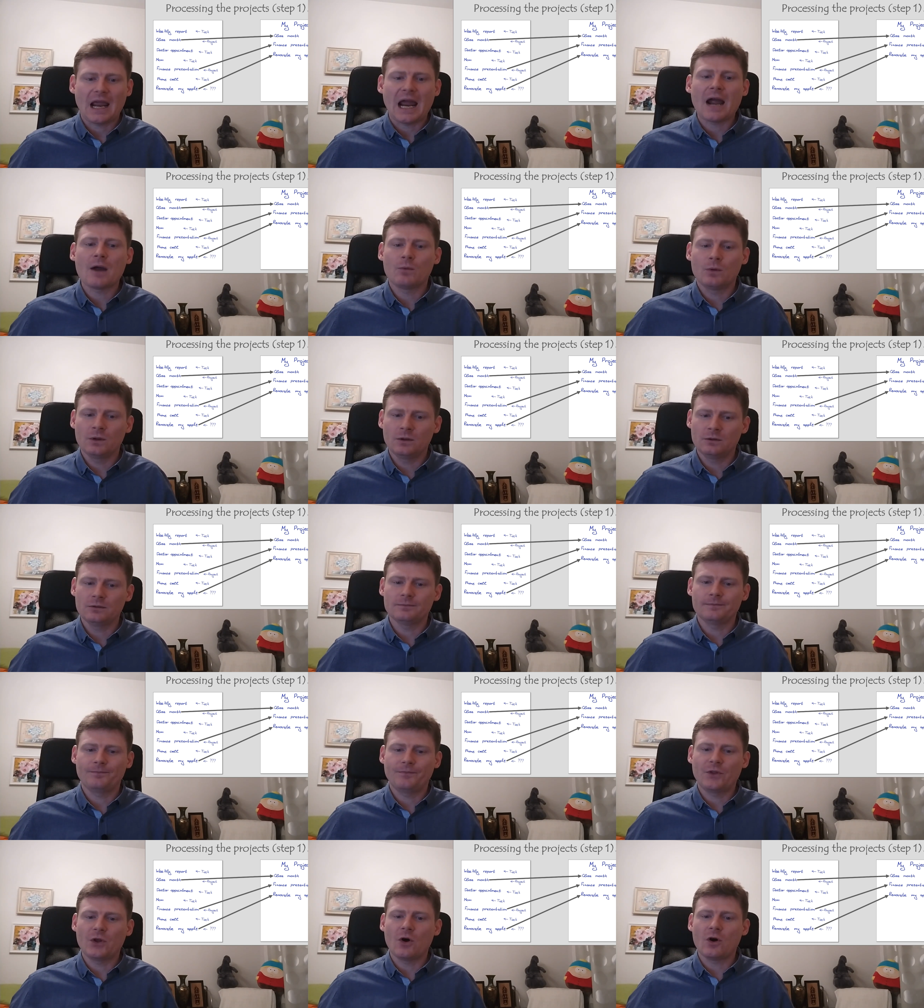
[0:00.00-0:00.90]
I
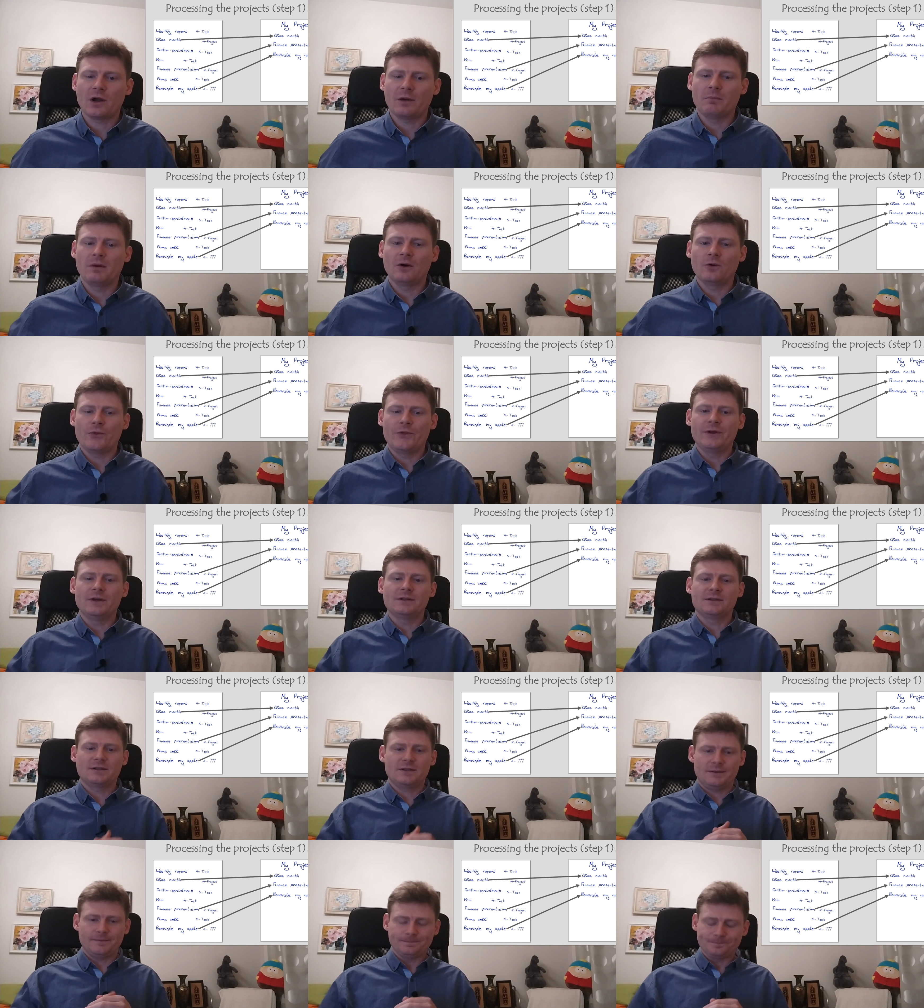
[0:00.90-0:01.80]
will talk about
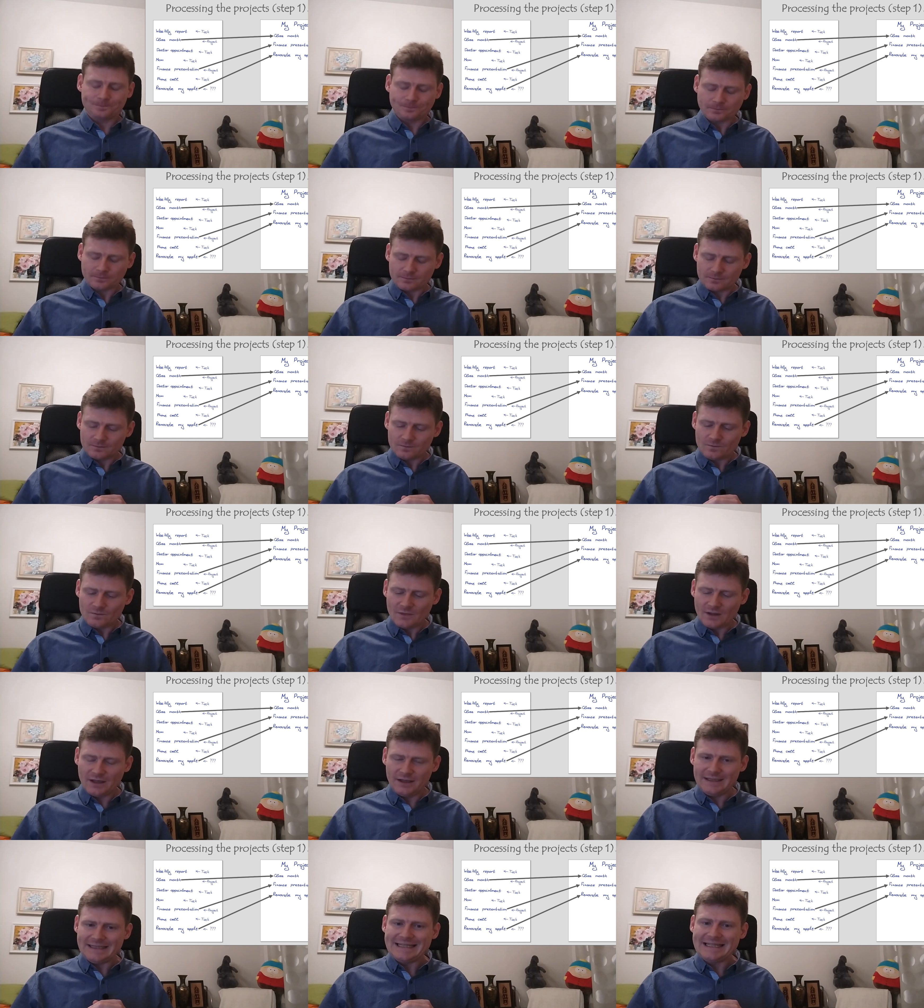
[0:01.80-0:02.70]
this
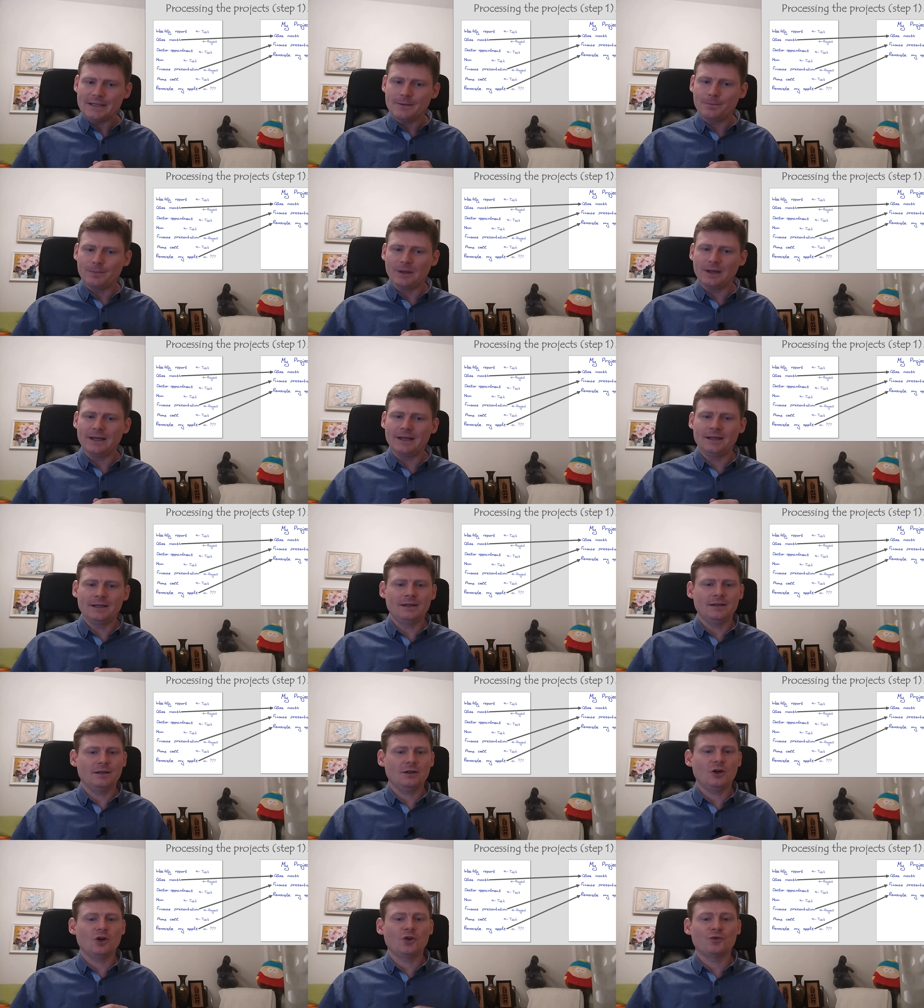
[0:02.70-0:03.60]

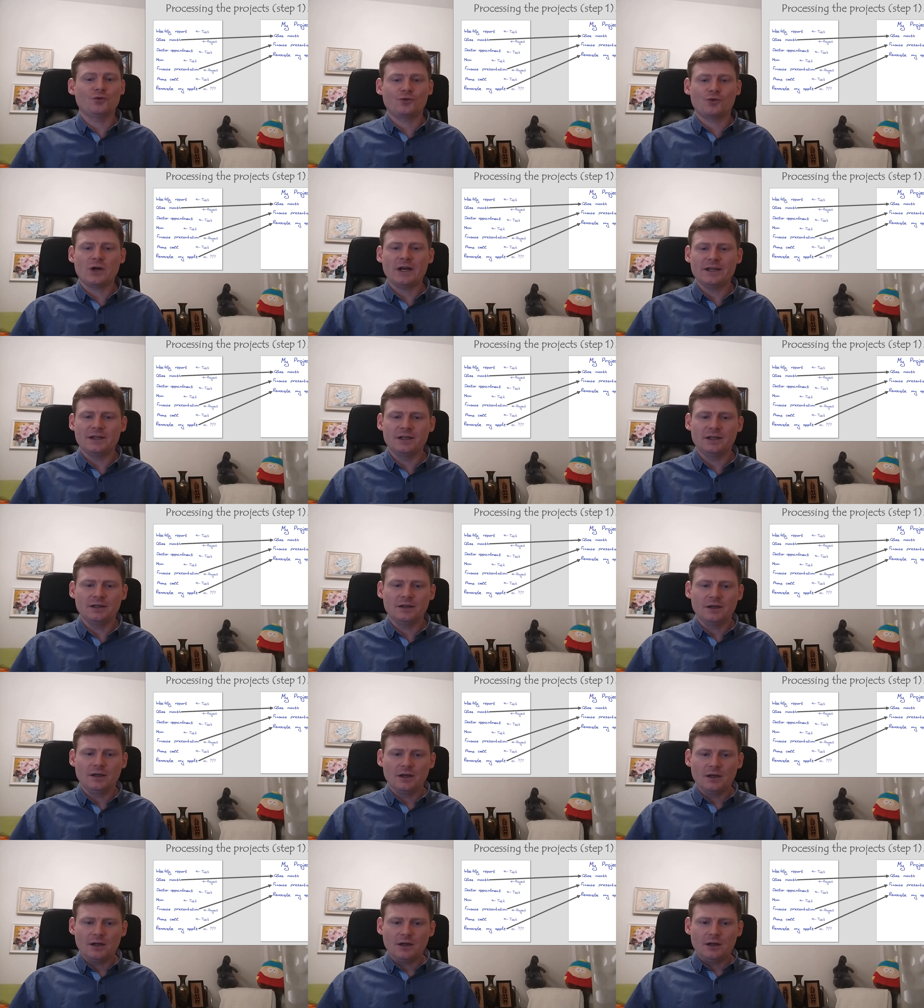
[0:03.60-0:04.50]
deeply on Friday,
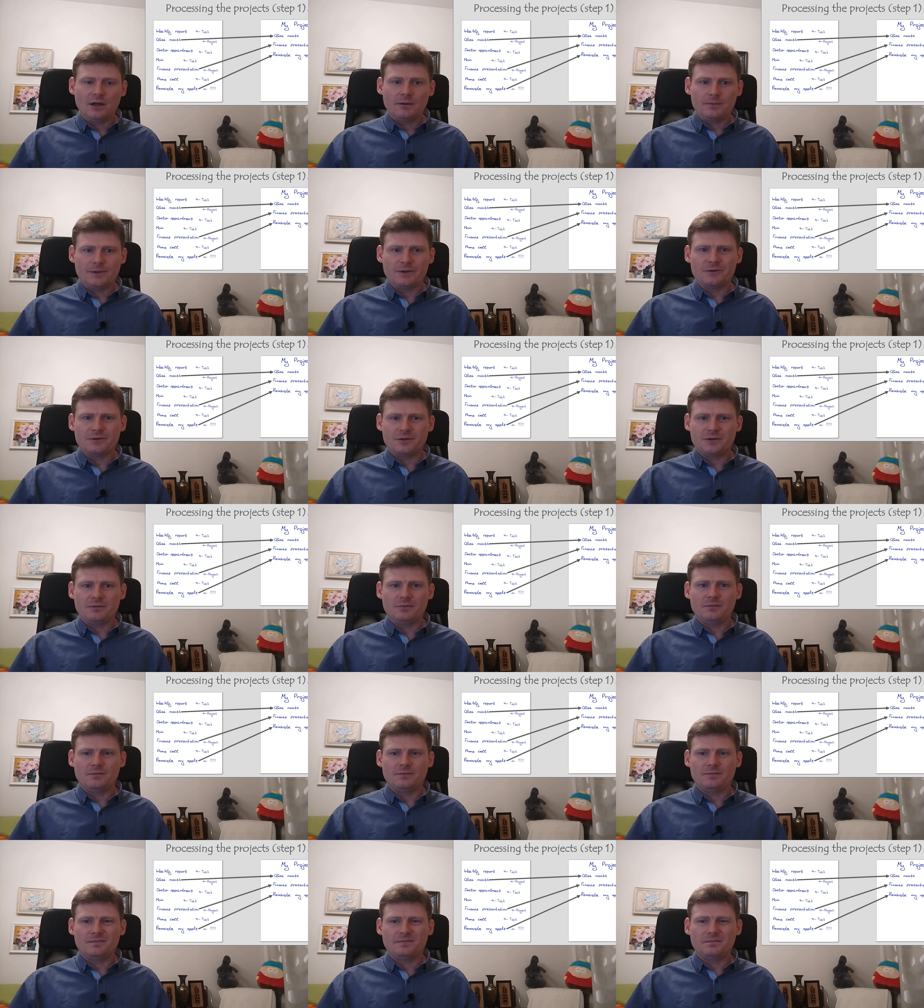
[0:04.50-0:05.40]
because
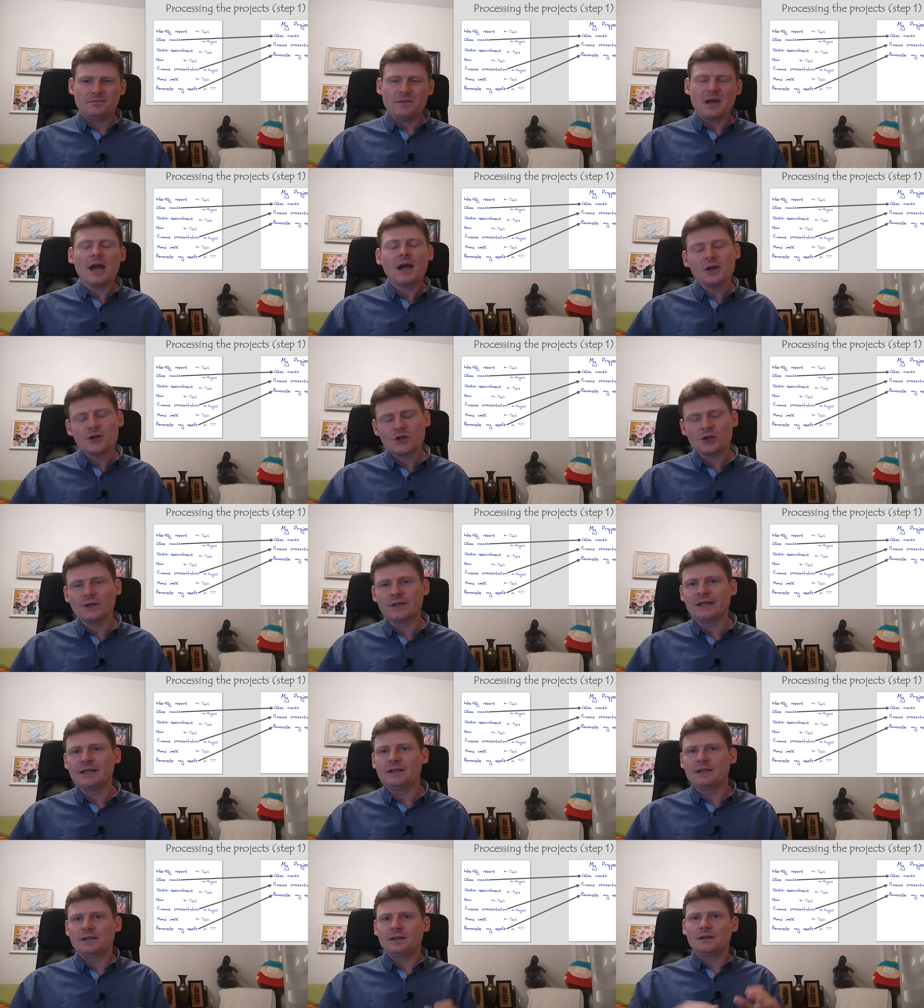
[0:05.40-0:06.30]

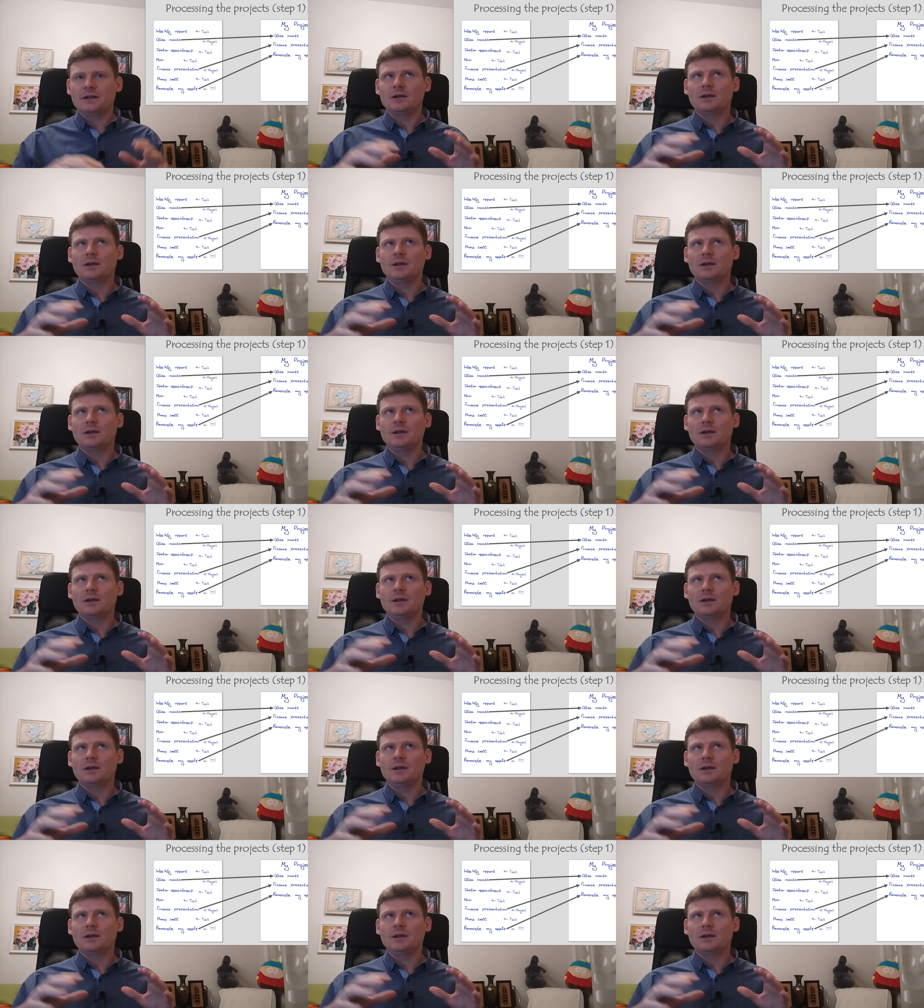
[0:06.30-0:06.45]
actually